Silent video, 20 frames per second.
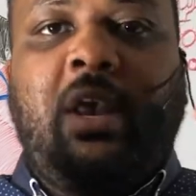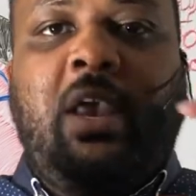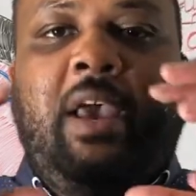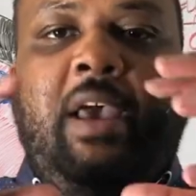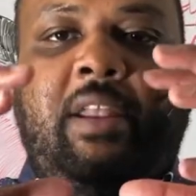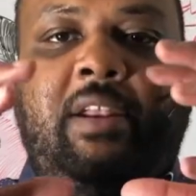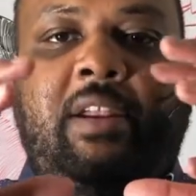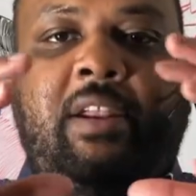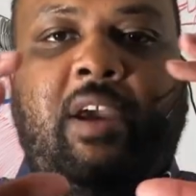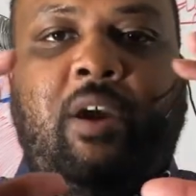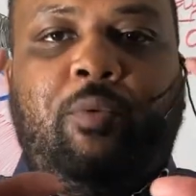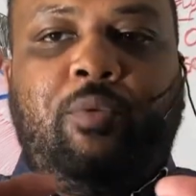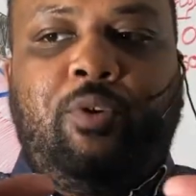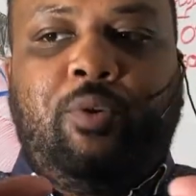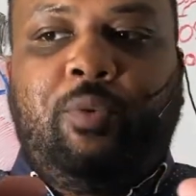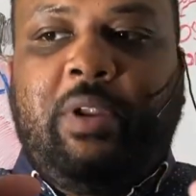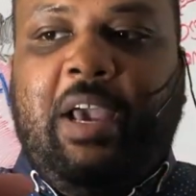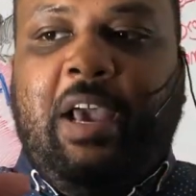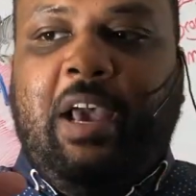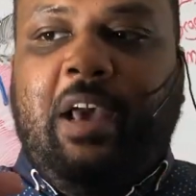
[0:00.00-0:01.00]
and now you
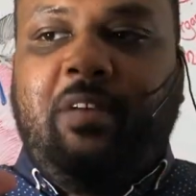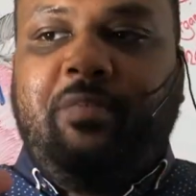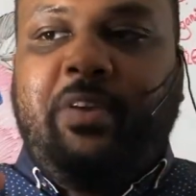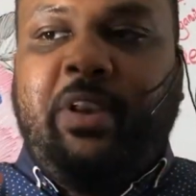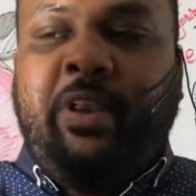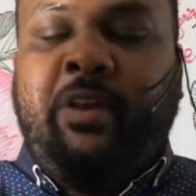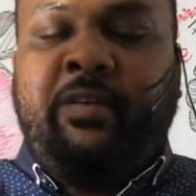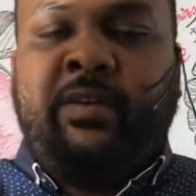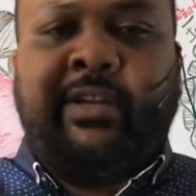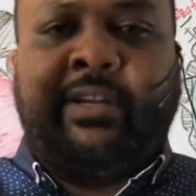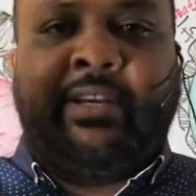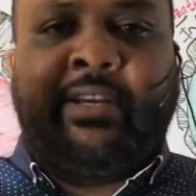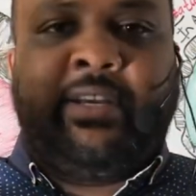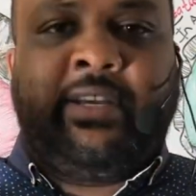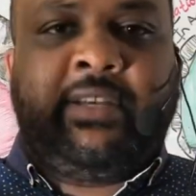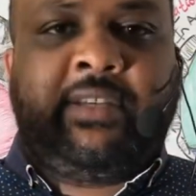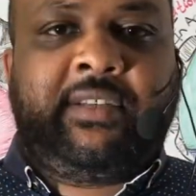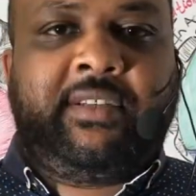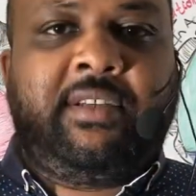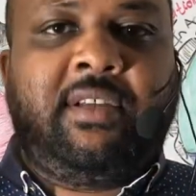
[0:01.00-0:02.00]
would have a
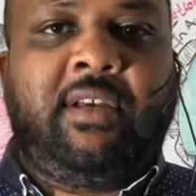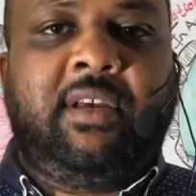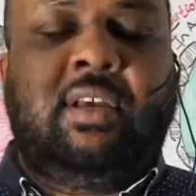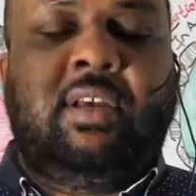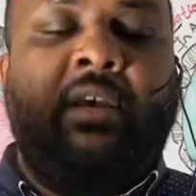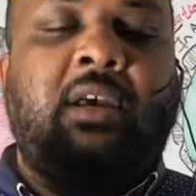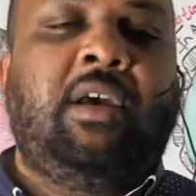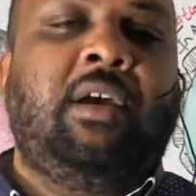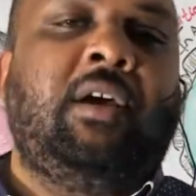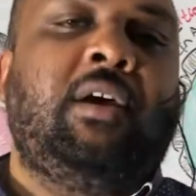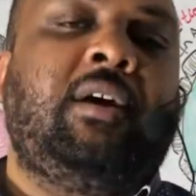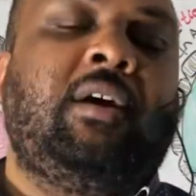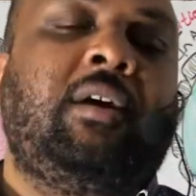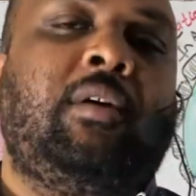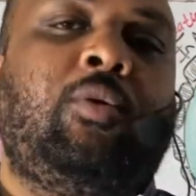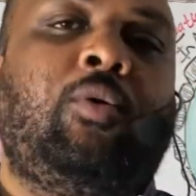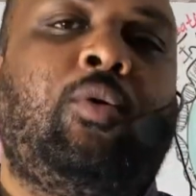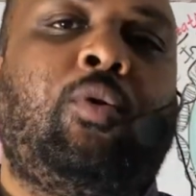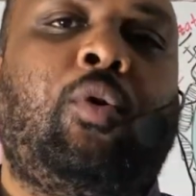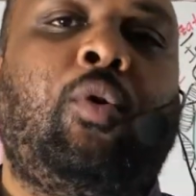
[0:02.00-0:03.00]
released
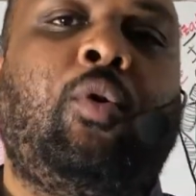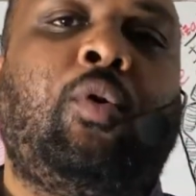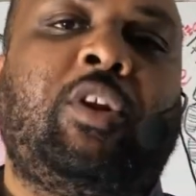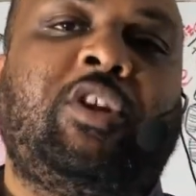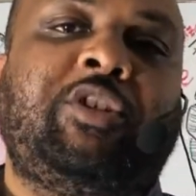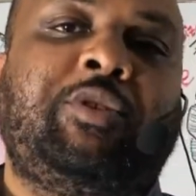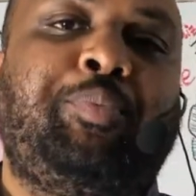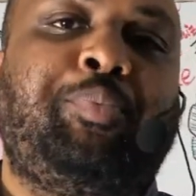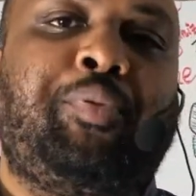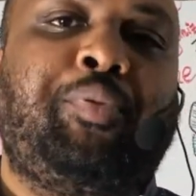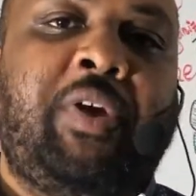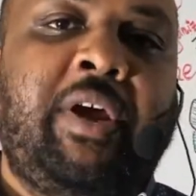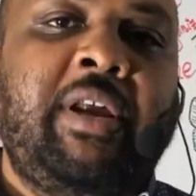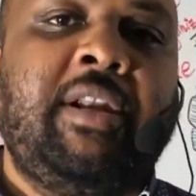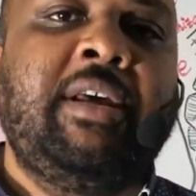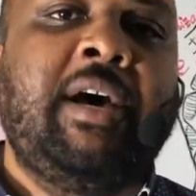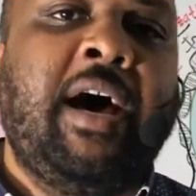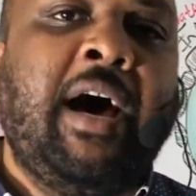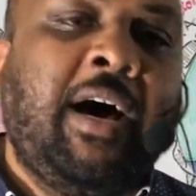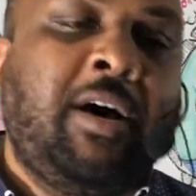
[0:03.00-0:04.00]
or a
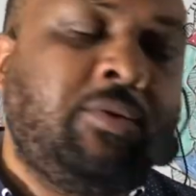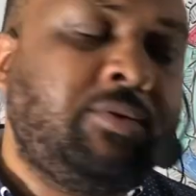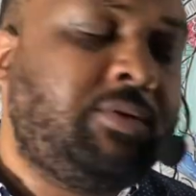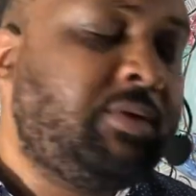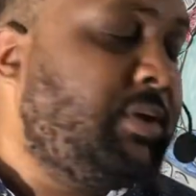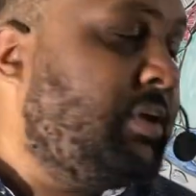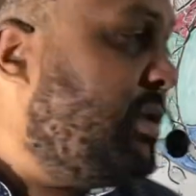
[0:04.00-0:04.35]
spread out